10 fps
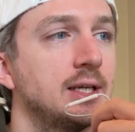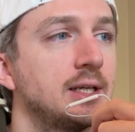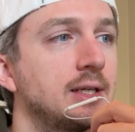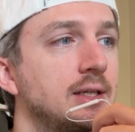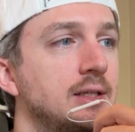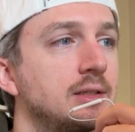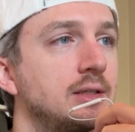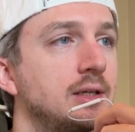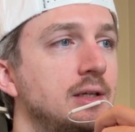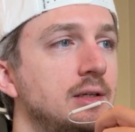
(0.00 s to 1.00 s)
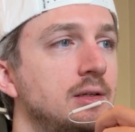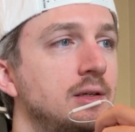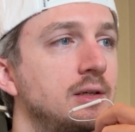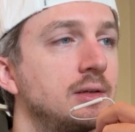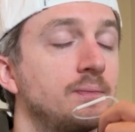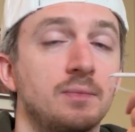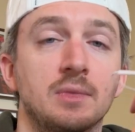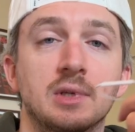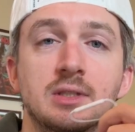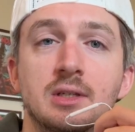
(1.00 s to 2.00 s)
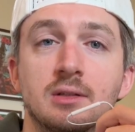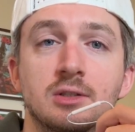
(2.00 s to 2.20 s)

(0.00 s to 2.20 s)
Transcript: and let's